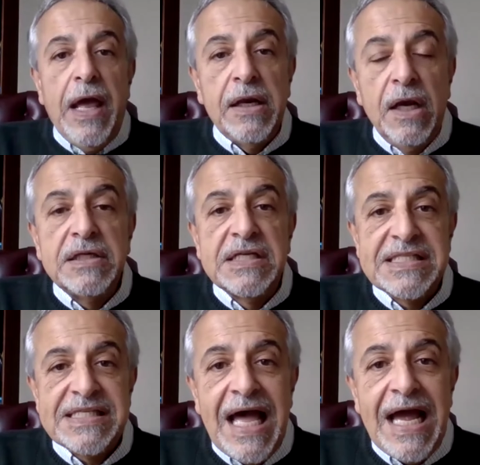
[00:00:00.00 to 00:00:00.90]
and
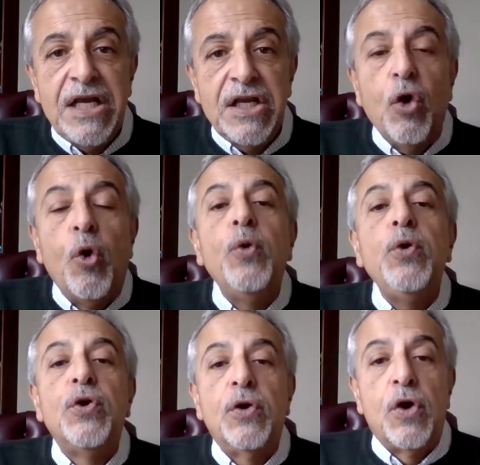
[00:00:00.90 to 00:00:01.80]
decide
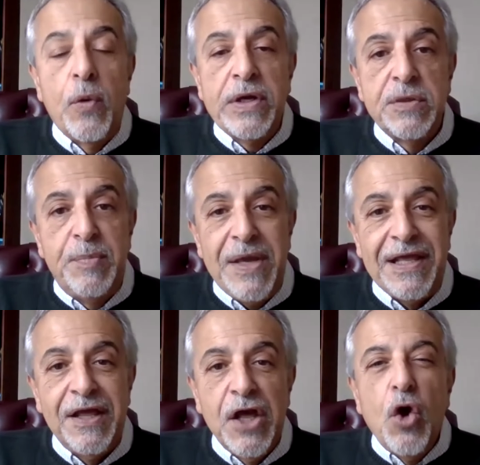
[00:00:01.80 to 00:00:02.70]
who you're going to
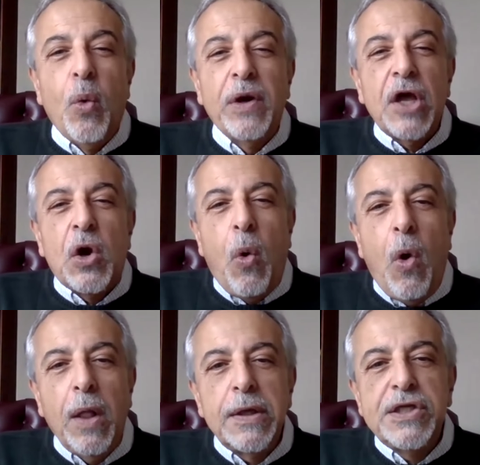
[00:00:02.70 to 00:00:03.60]
be. What are the
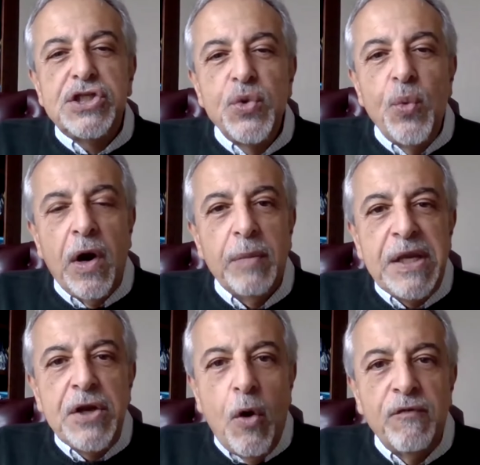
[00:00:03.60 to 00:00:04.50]
qualities you want to
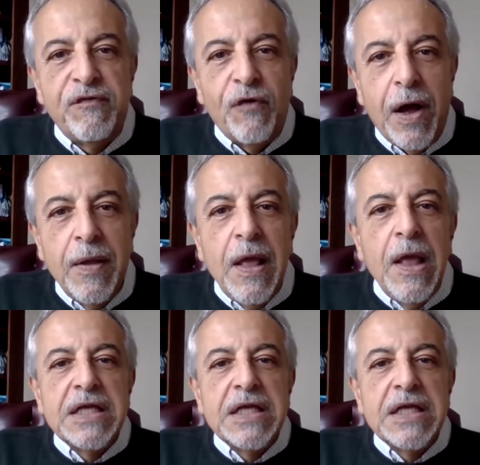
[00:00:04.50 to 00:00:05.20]
be known for?